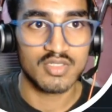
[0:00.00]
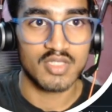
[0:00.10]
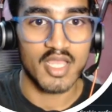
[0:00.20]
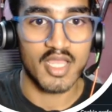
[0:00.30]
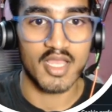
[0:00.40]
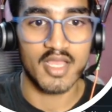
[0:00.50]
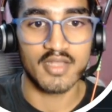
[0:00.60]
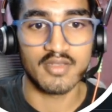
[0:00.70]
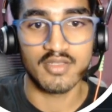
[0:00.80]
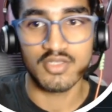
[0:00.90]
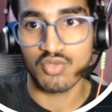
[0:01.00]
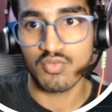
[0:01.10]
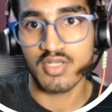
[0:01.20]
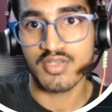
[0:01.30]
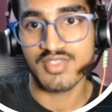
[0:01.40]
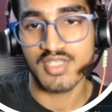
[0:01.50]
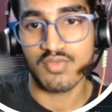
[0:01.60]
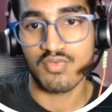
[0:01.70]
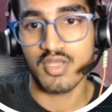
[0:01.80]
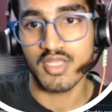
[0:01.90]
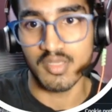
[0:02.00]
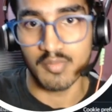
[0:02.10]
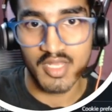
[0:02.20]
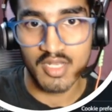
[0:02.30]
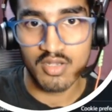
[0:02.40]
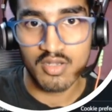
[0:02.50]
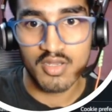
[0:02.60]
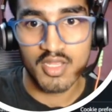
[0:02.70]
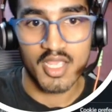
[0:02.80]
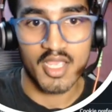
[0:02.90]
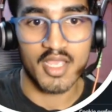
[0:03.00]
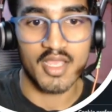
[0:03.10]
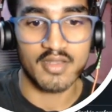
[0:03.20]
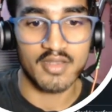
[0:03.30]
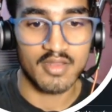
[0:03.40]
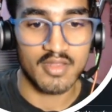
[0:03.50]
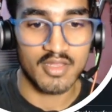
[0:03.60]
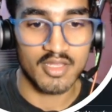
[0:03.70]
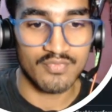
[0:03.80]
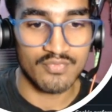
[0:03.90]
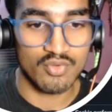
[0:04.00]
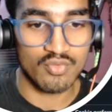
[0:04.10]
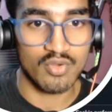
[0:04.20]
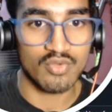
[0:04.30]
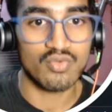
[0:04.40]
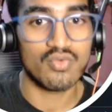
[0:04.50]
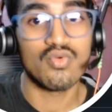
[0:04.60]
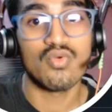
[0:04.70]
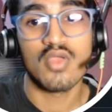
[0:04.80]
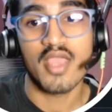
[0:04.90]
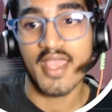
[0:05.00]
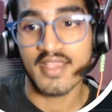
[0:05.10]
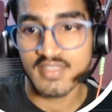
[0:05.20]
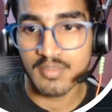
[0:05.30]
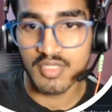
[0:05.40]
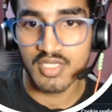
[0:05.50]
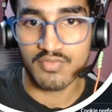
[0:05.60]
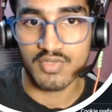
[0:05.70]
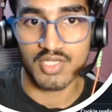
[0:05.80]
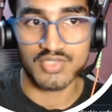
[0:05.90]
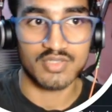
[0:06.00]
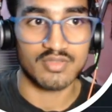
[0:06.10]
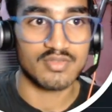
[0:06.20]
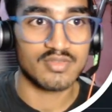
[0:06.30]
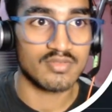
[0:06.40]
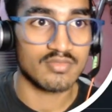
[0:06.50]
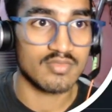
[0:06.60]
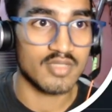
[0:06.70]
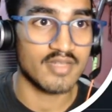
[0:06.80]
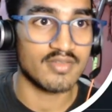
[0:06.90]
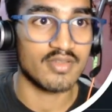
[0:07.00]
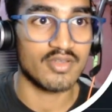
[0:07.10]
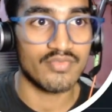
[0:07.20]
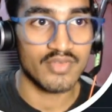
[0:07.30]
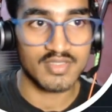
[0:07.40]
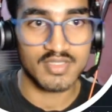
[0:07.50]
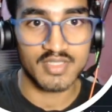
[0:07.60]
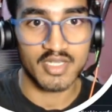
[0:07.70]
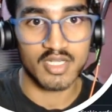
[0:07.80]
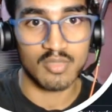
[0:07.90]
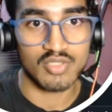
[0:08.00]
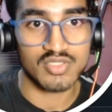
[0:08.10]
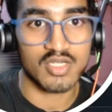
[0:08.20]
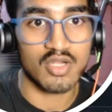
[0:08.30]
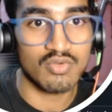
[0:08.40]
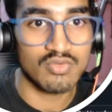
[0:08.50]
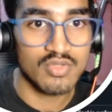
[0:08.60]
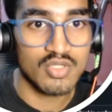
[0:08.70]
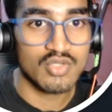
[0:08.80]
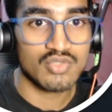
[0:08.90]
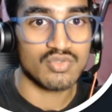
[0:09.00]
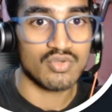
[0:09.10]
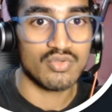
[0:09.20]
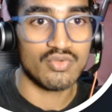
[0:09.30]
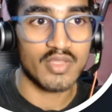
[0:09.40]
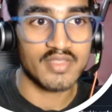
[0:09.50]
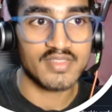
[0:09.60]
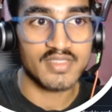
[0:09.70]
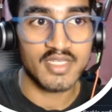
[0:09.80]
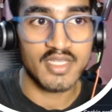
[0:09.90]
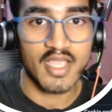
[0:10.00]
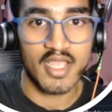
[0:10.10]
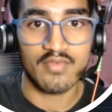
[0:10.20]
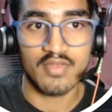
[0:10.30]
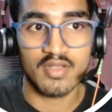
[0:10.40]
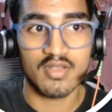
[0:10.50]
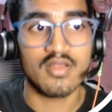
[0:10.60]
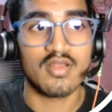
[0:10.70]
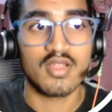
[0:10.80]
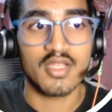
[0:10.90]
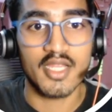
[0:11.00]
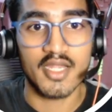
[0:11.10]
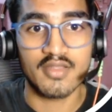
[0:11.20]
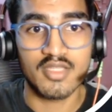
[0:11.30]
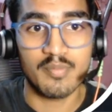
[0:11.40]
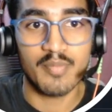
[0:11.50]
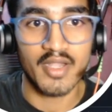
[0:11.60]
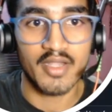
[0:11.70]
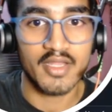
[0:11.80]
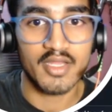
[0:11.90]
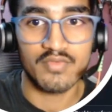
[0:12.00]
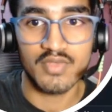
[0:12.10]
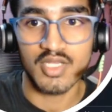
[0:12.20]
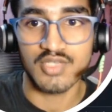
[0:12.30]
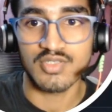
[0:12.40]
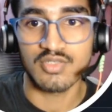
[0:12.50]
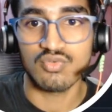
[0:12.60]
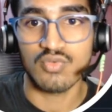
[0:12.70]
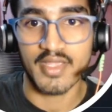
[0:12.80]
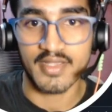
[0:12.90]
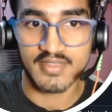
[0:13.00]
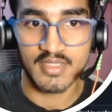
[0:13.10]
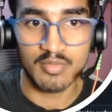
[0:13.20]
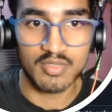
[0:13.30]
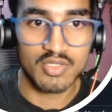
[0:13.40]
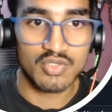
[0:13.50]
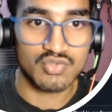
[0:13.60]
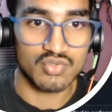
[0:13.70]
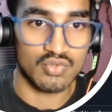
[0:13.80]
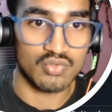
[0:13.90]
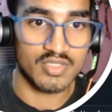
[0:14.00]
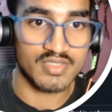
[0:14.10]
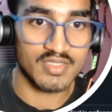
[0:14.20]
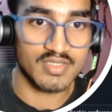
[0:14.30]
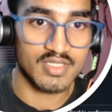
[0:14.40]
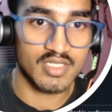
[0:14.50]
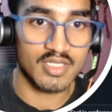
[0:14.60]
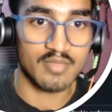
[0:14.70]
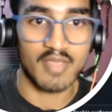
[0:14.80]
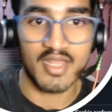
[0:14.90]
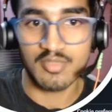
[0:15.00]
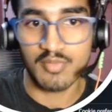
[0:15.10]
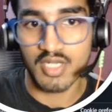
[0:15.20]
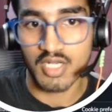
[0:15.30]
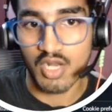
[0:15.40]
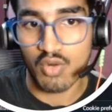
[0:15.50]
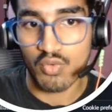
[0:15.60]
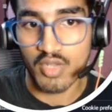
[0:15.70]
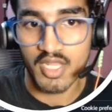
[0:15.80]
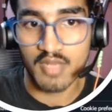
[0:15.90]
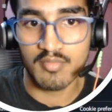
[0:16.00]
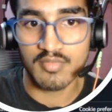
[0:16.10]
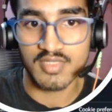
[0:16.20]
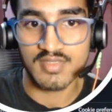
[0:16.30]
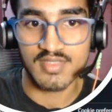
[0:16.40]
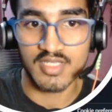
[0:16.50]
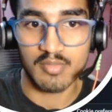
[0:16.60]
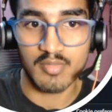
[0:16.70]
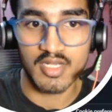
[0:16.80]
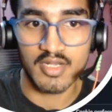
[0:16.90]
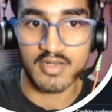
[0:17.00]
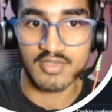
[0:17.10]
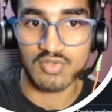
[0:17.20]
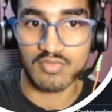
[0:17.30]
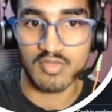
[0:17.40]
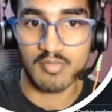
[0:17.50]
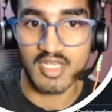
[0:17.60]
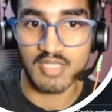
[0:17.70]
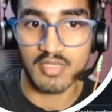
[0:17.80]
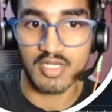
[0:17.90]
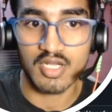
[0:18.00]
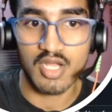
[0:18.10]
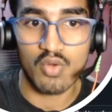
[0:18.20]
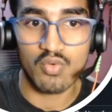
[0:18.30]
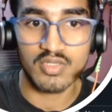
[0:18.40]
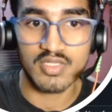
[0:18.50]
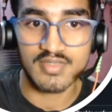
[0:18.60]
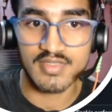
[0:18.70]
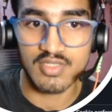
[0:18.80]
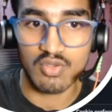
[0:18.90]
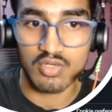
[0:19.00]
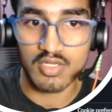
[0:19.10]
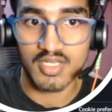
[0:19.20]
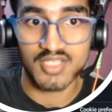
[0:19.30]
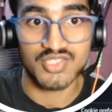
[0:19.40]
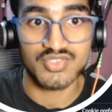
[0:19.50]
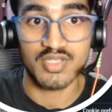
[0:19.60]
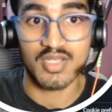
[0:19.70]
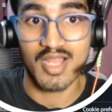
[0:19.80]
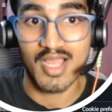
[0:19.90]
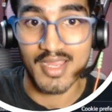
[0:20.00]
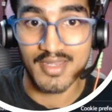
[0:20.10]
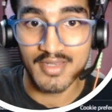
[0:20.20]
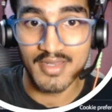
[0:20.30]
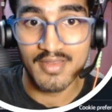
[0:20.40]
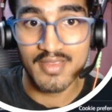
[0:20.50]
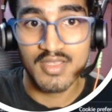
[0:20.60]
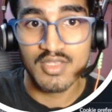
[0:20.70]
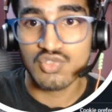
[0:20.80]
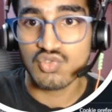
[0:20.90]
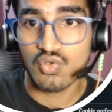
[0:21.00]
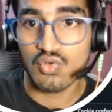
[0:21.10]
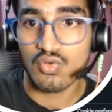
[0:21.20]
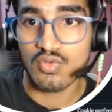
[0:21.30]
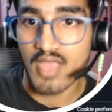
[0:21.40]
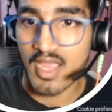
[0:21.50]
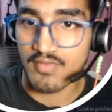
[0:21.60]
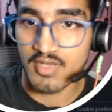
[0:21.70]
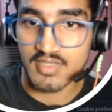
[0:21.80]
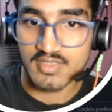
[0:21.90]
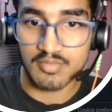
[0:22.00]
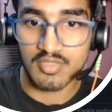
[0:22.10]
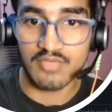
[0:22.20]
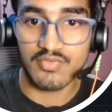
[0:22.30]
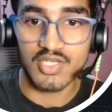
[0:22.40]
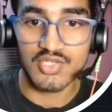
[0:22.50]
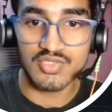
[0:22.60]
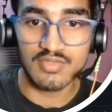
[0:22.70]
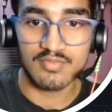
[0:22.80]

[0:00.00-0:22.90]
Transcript: and you will receive a email. And if you want to accept the invitation, let's refresh this AWS account. So you can see I will get the pending invitation to accept. So this is the management account name. This is the email address of the management account. This is the organizational ID. So I will accept the invitation.